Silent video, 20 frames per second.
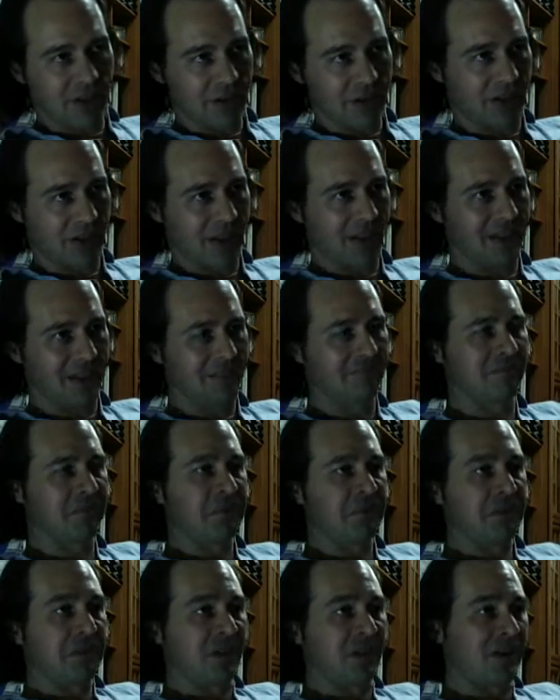Okay?
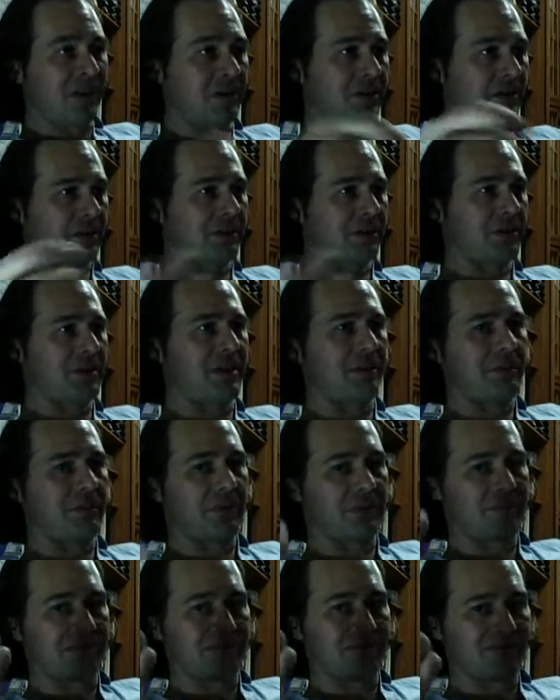So the simple.
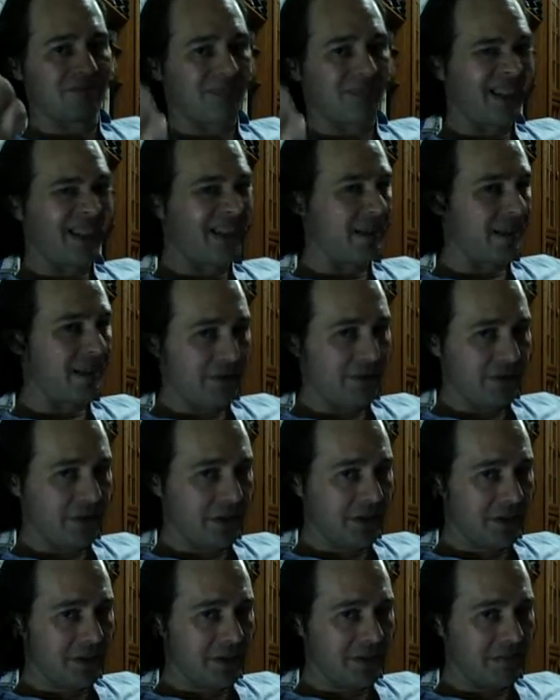
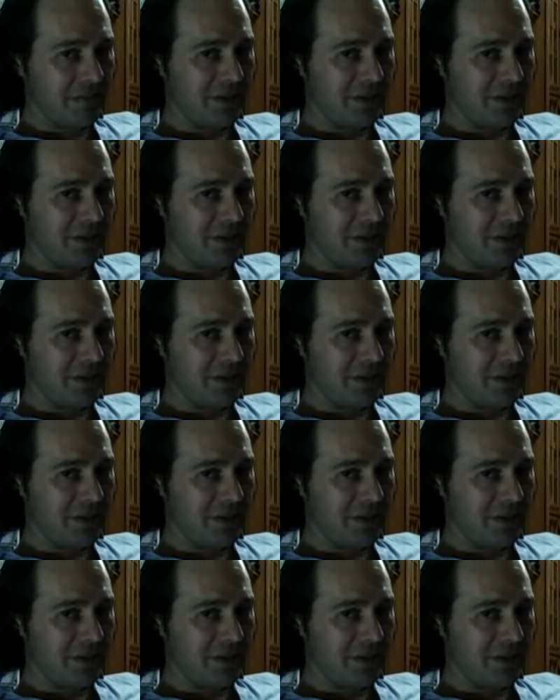Indefinite,